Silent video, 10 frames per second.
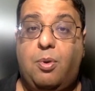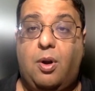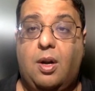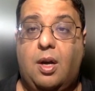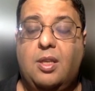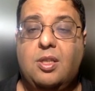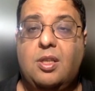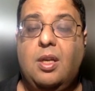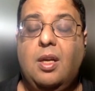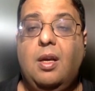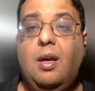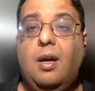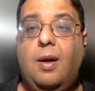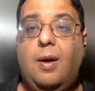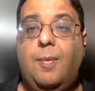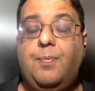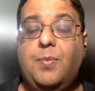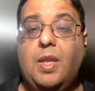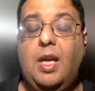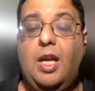products,
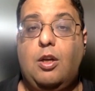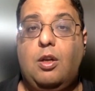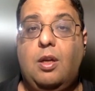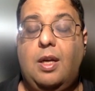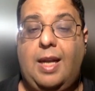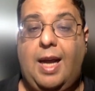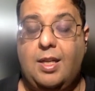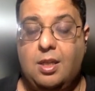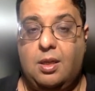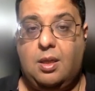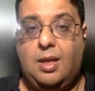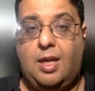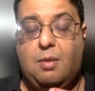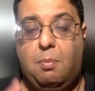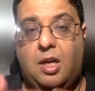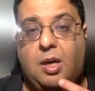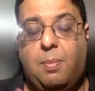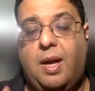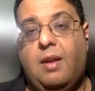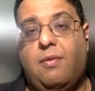it has a
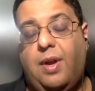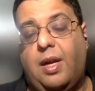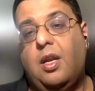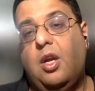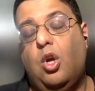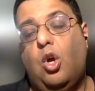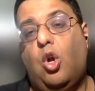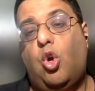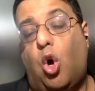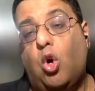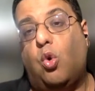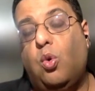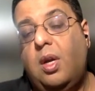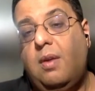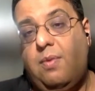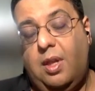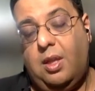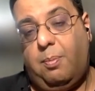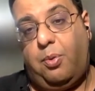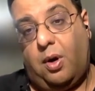multiplier effect. Not only will
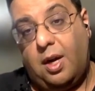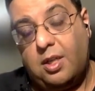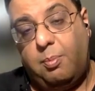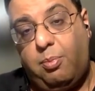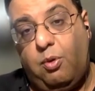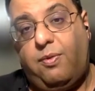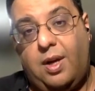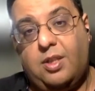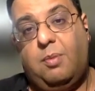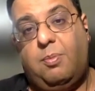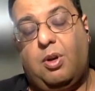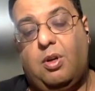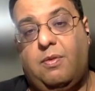the products improve faster because